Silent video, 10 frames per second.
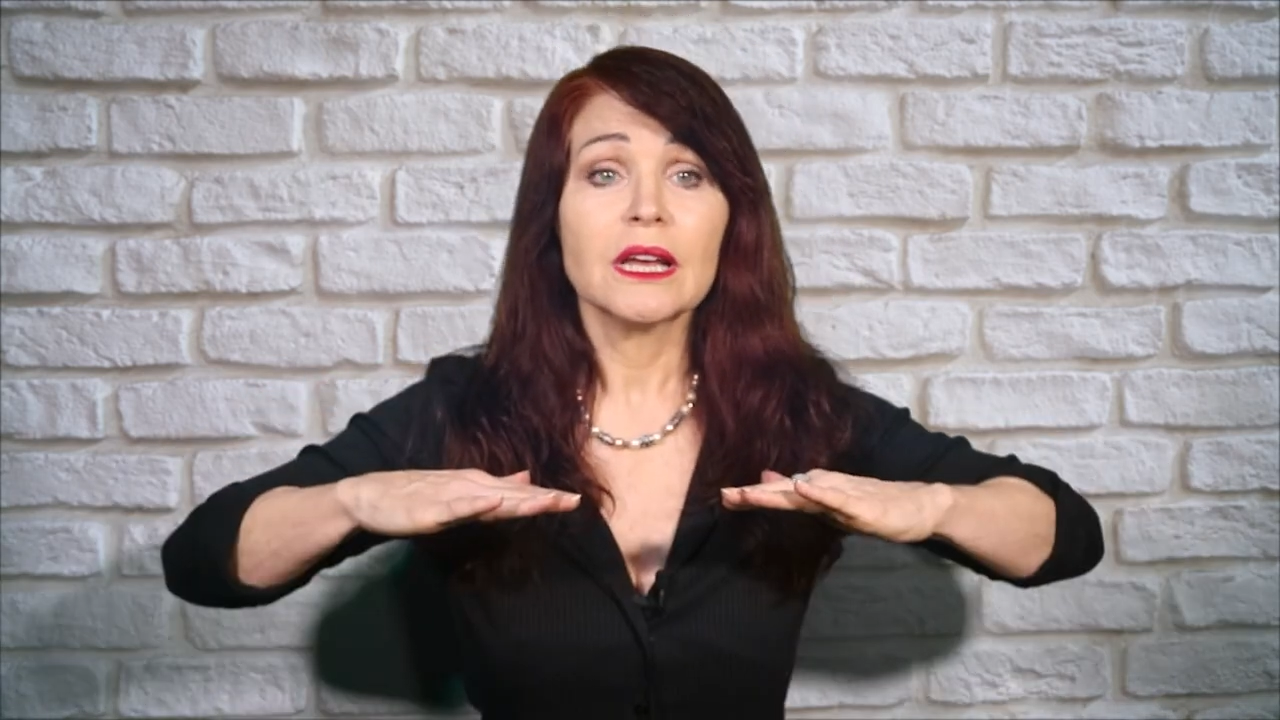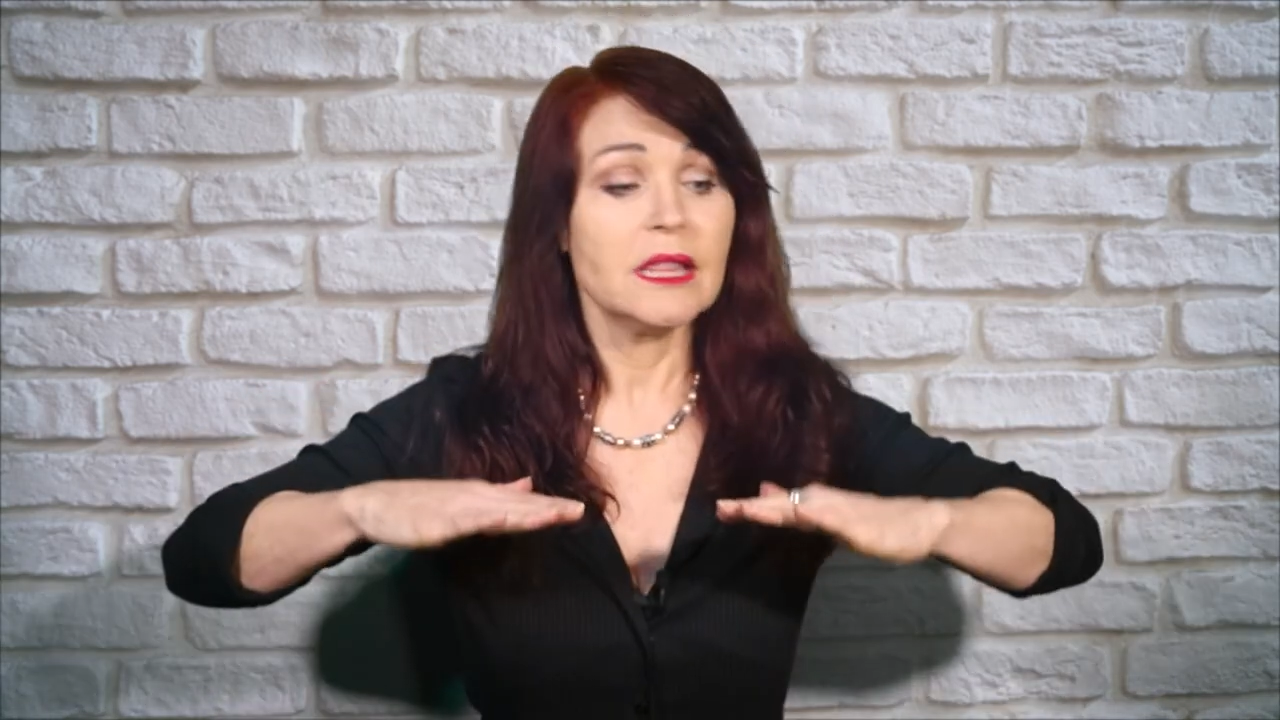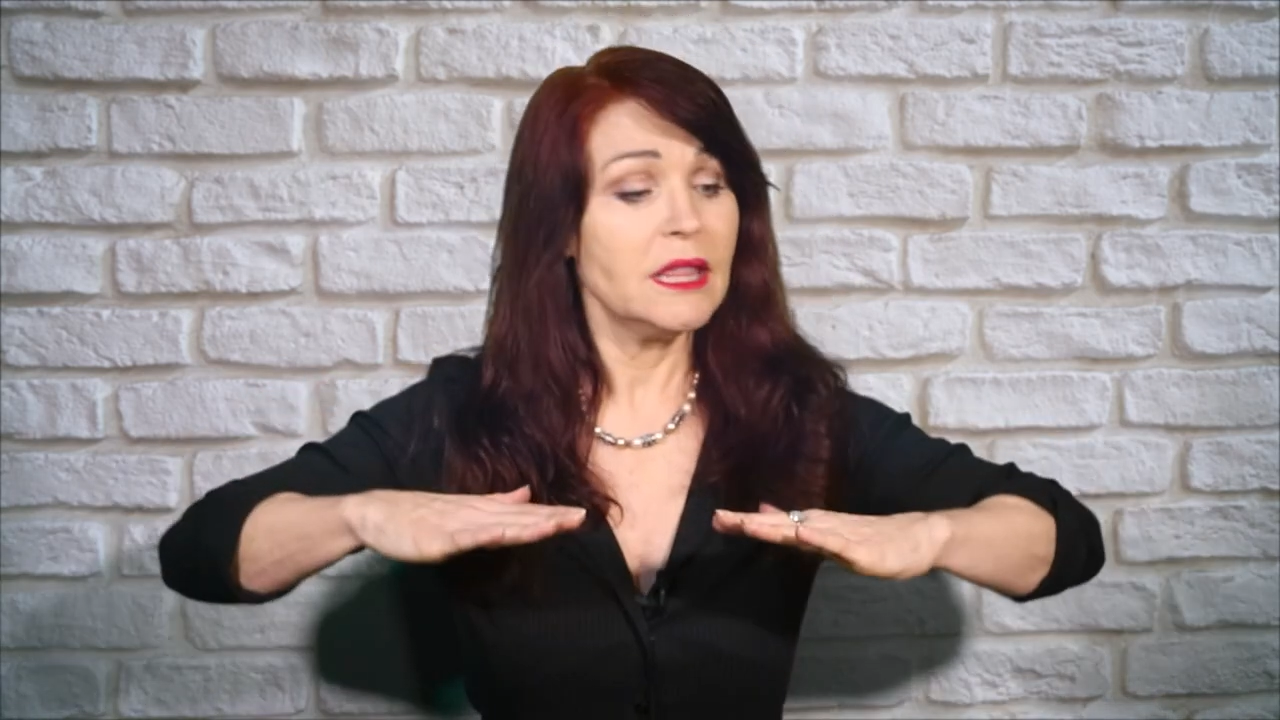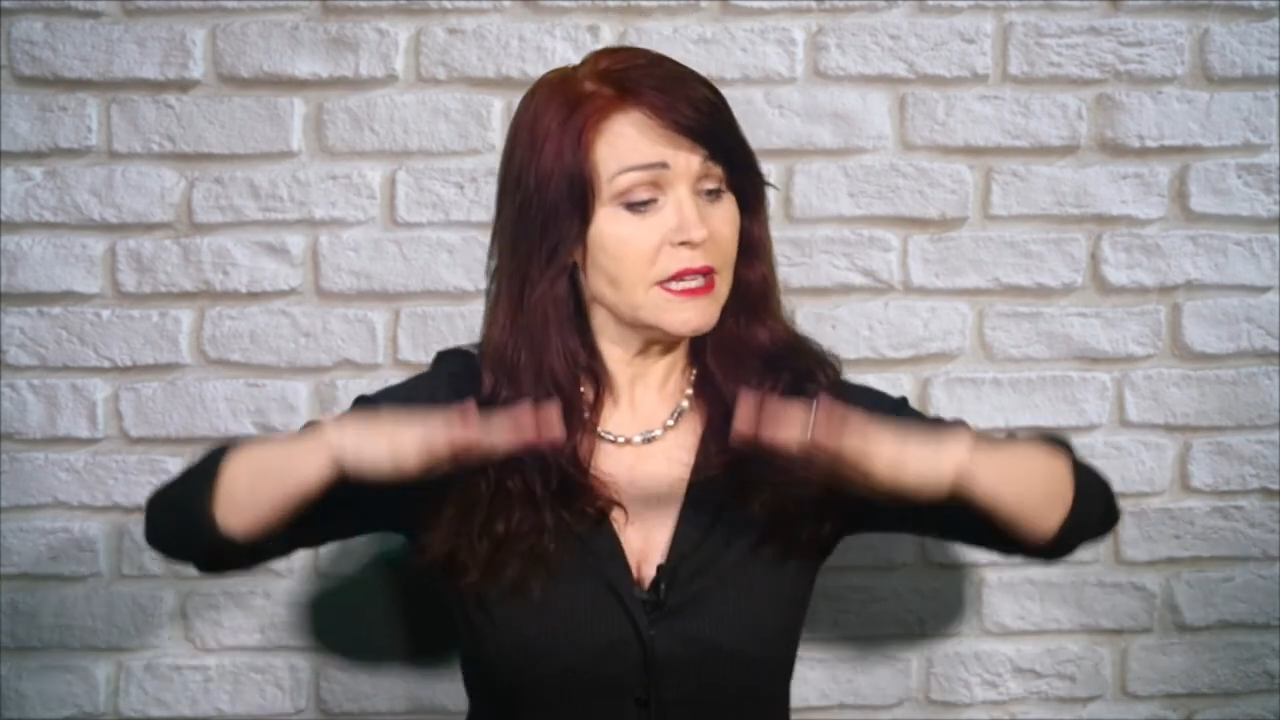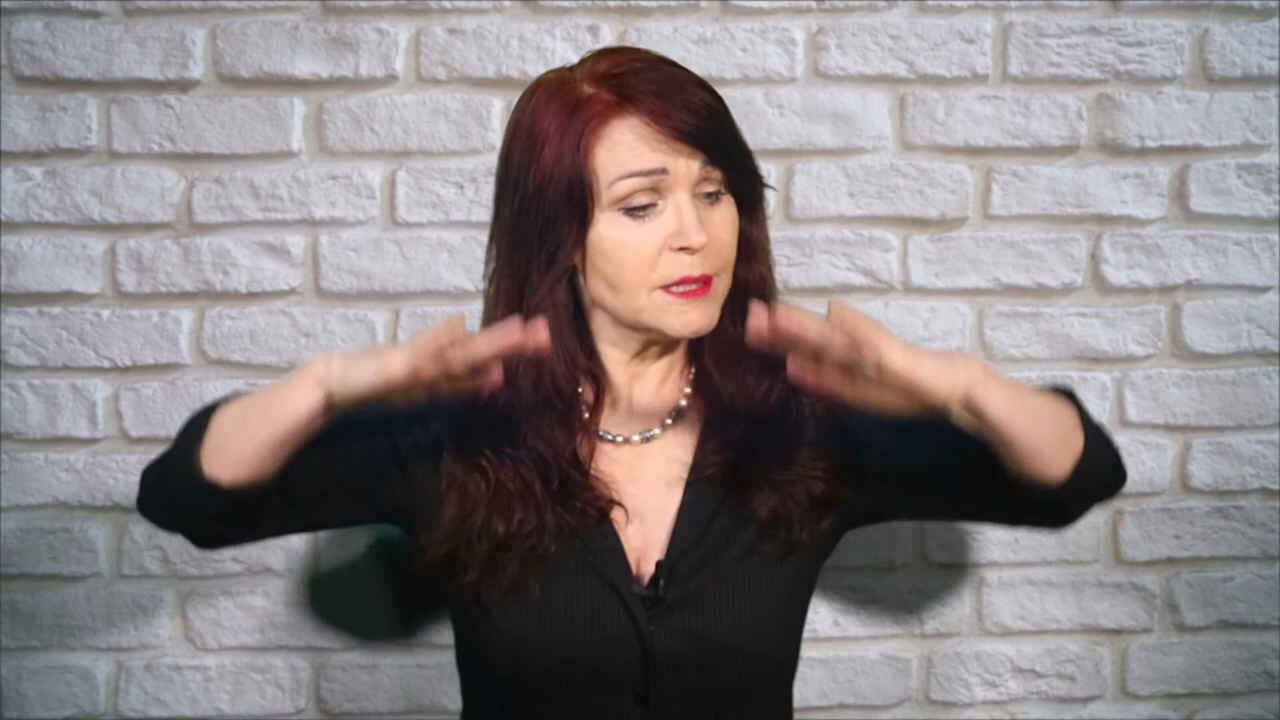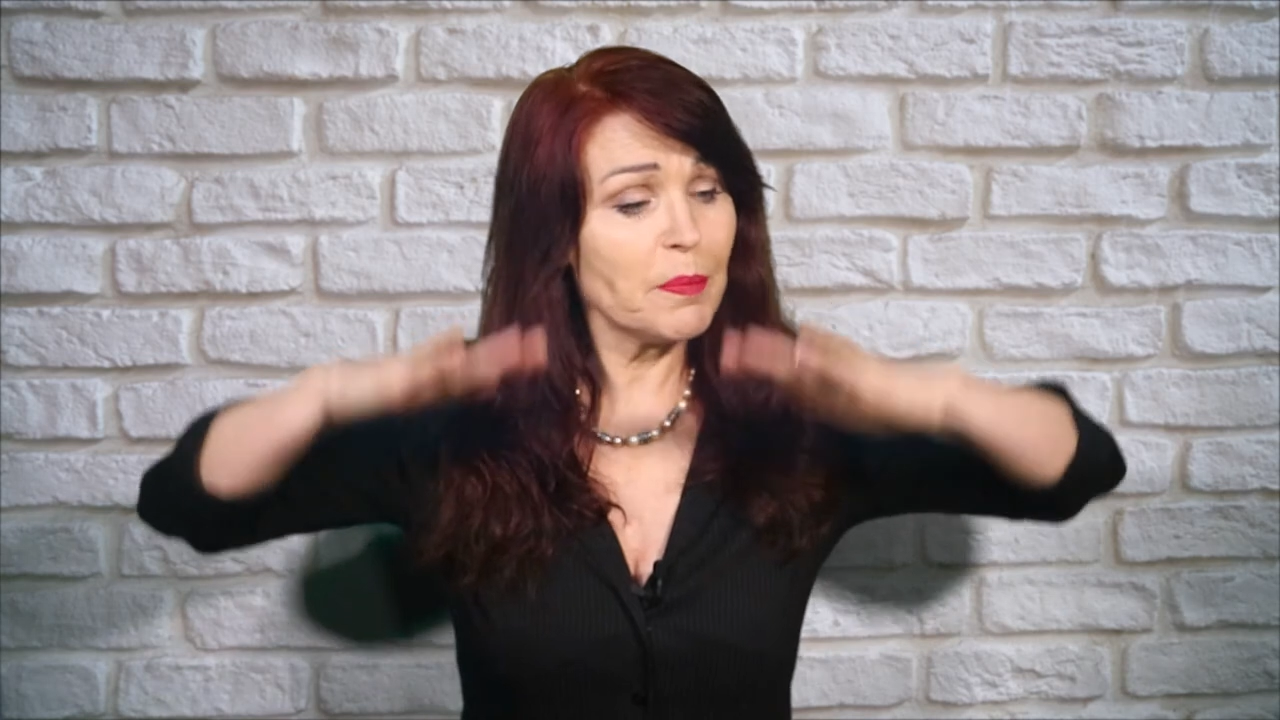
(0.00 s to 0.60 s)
This